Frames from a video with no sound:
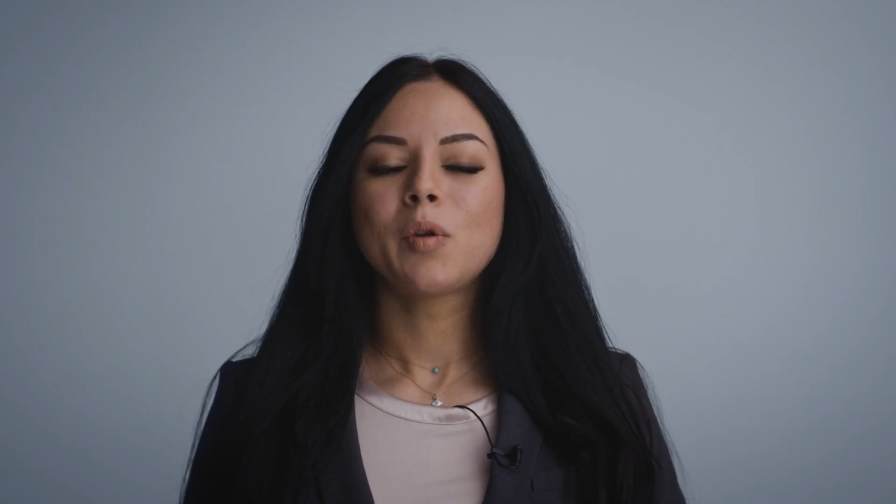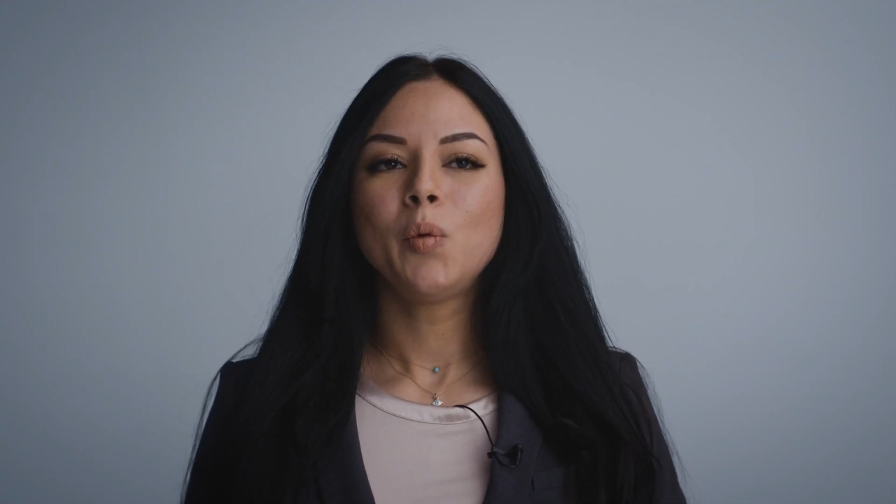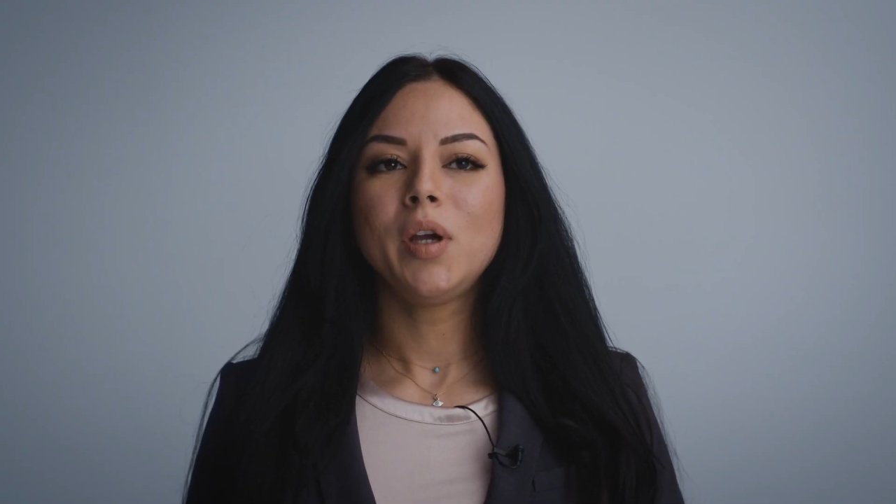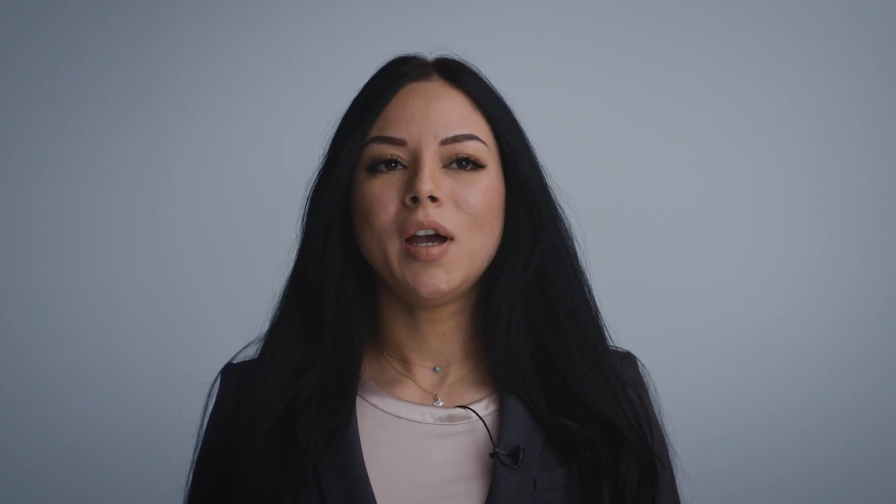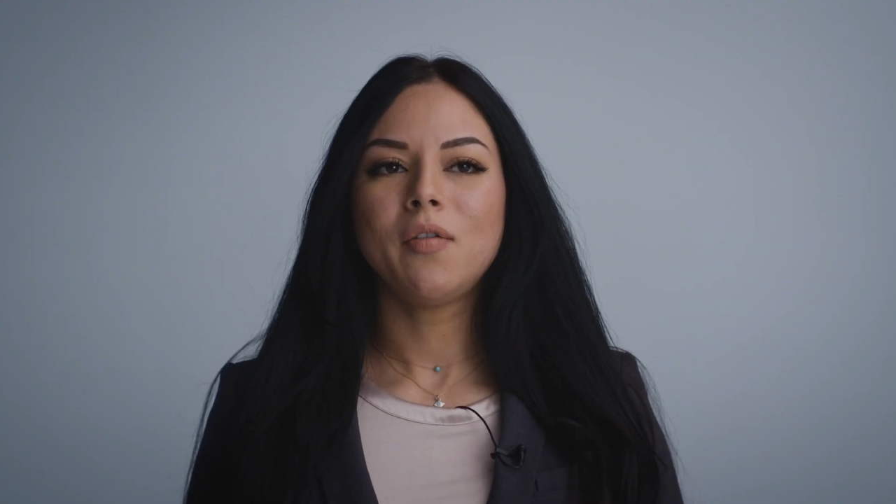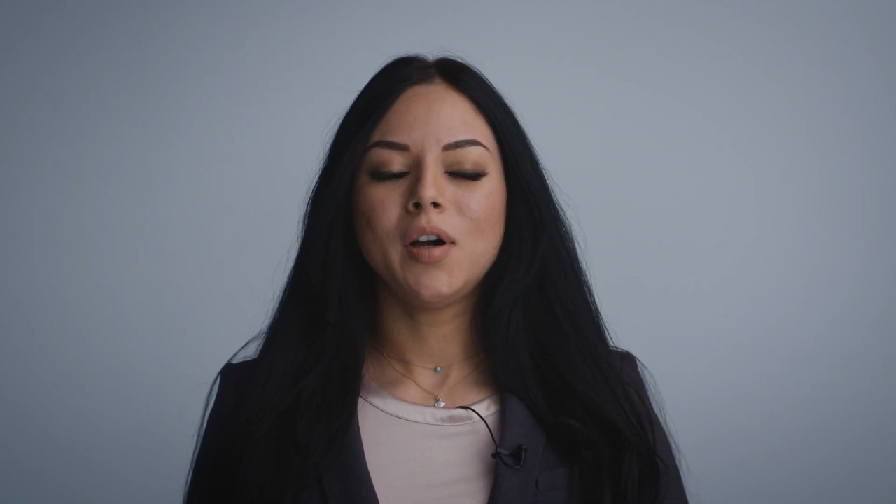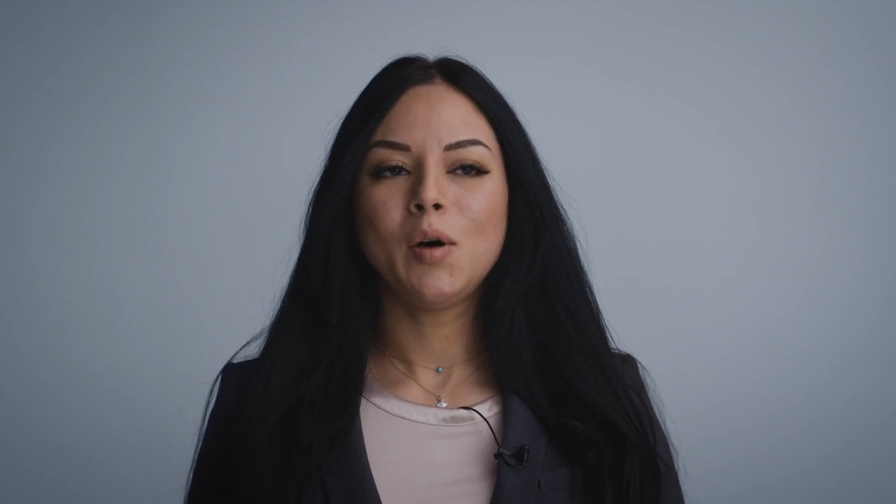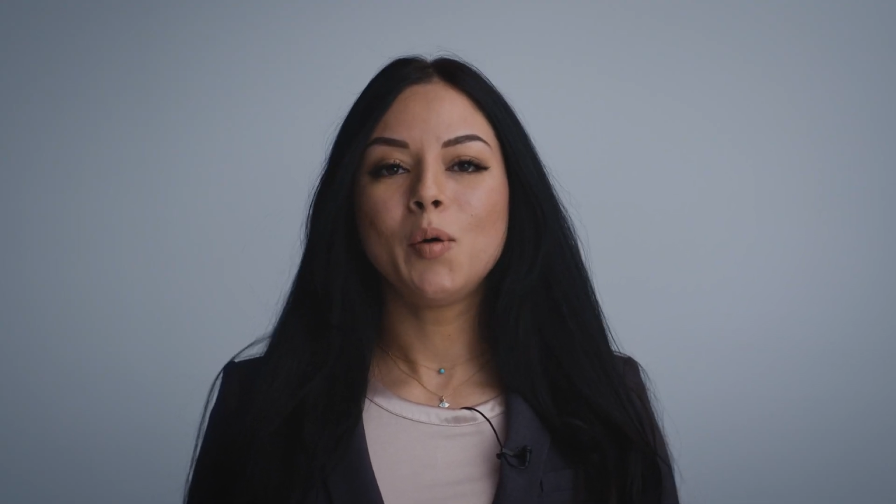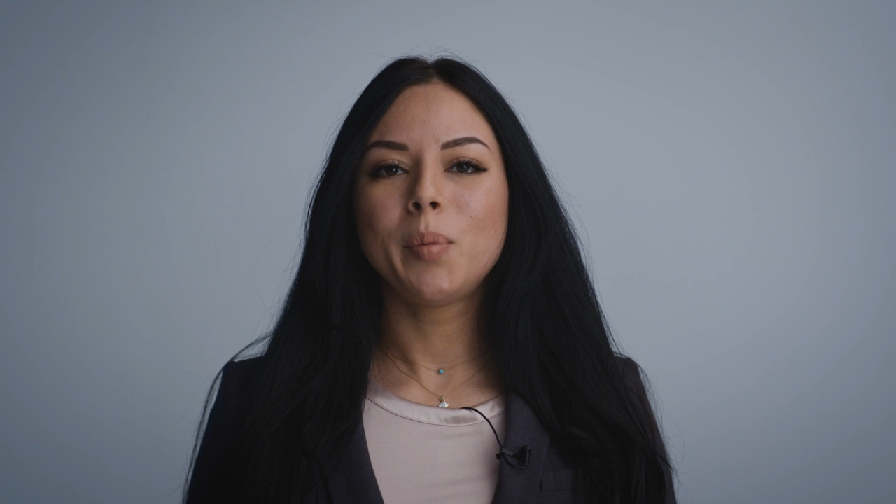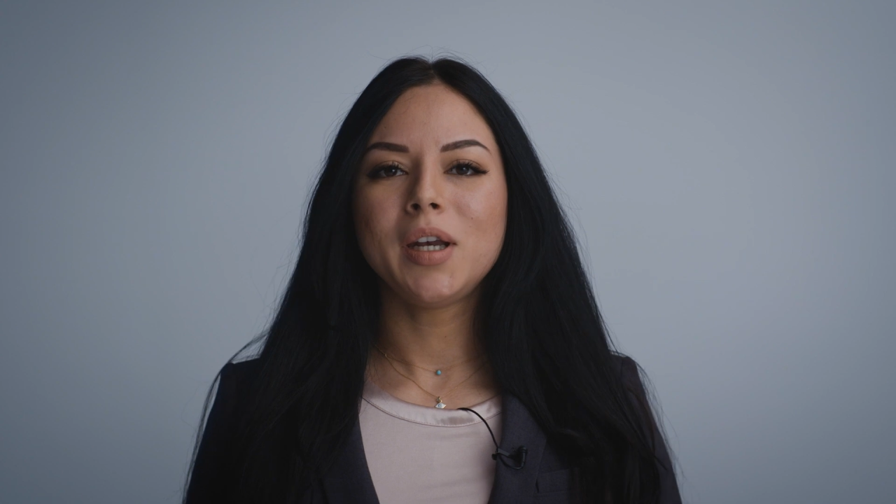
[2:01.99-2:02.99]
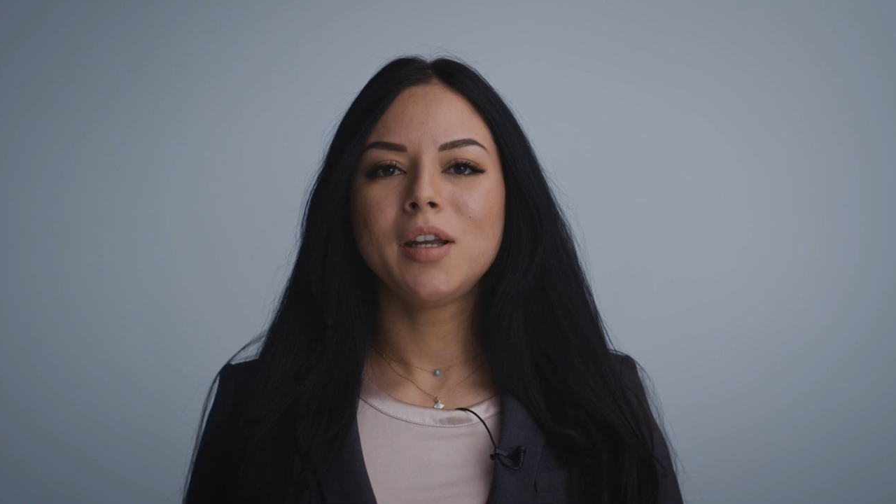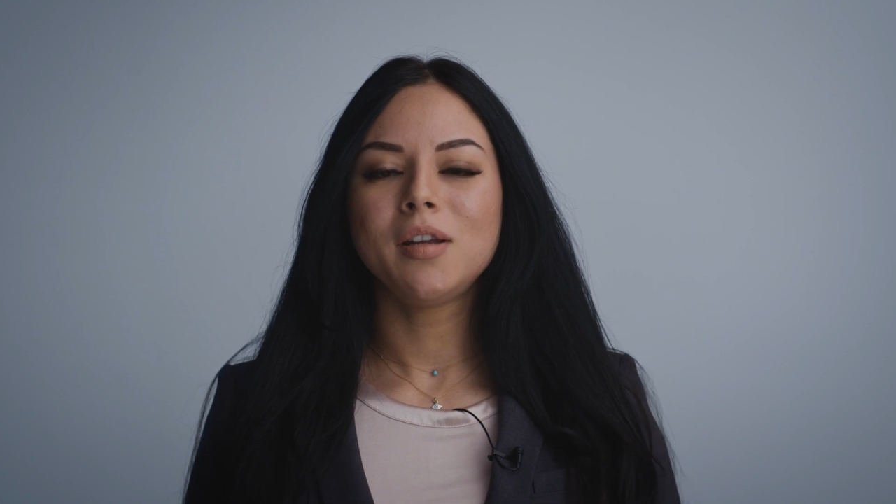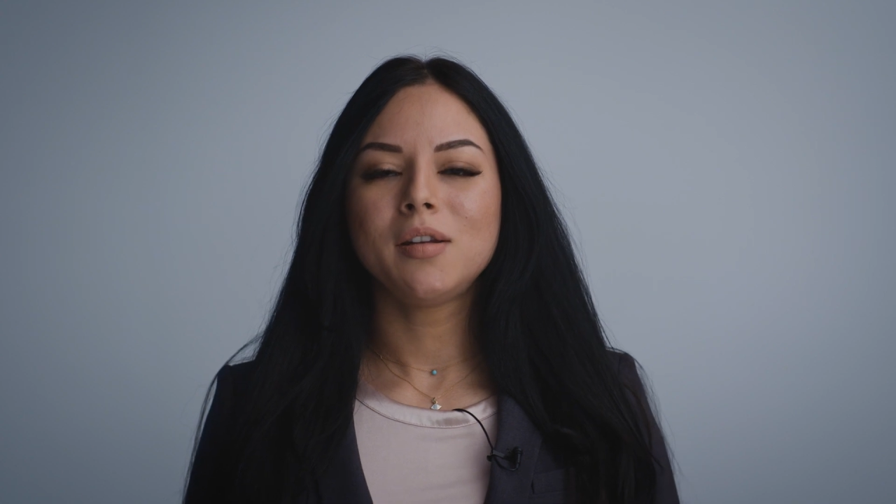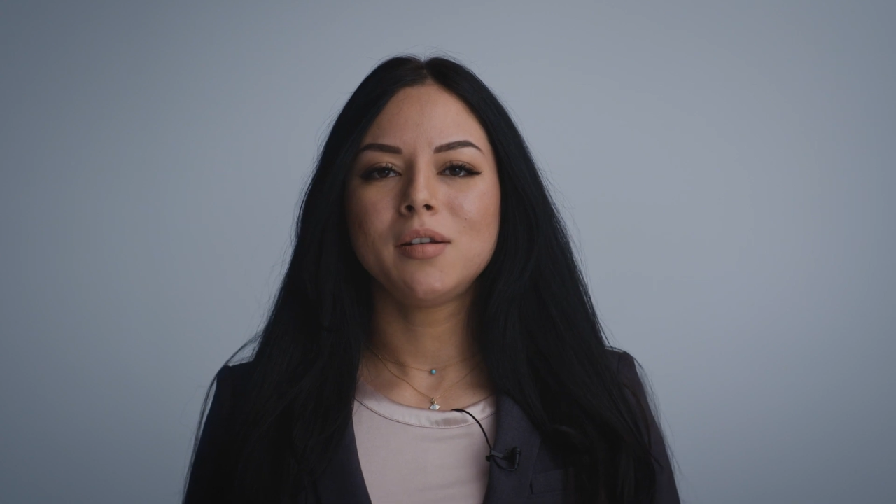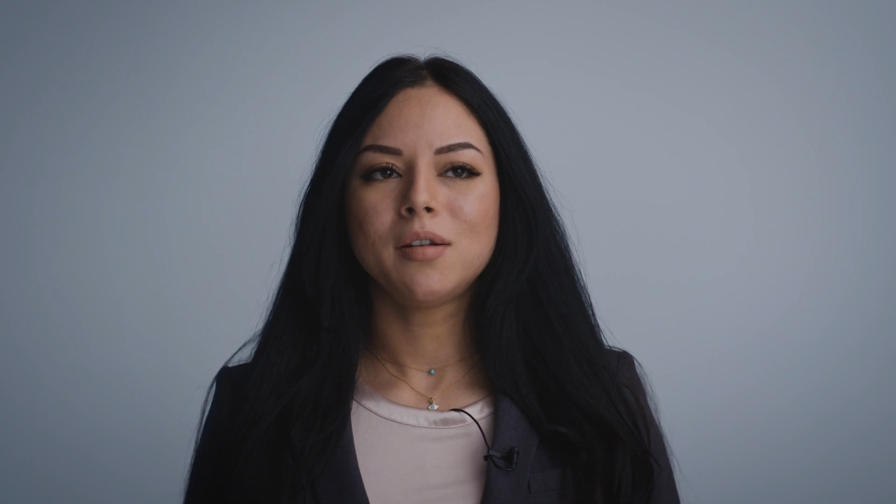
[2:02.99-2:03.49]
we have an opening
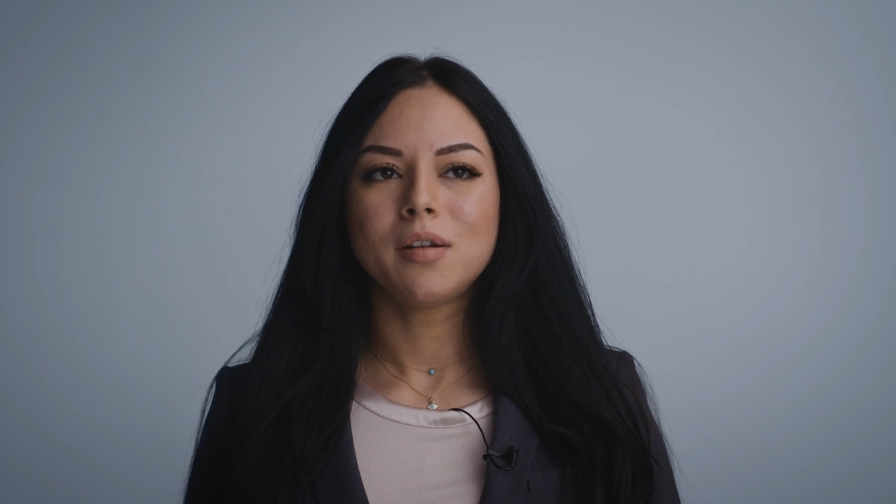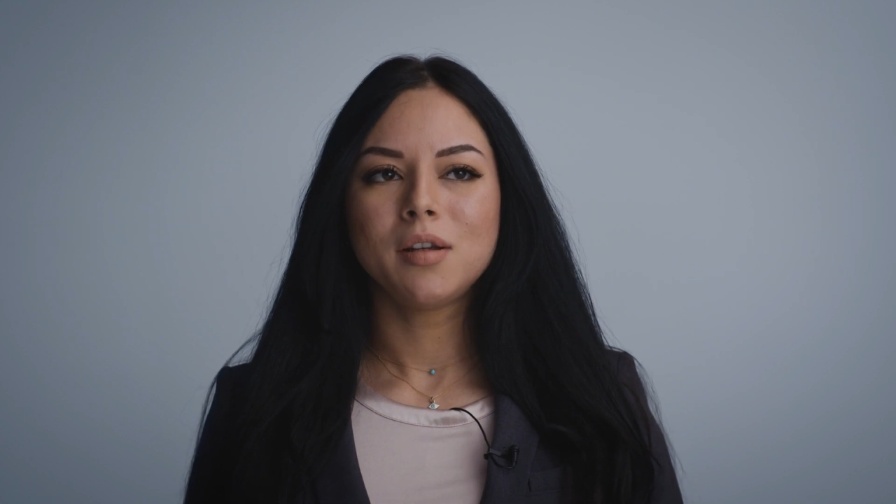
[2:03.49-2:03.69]
in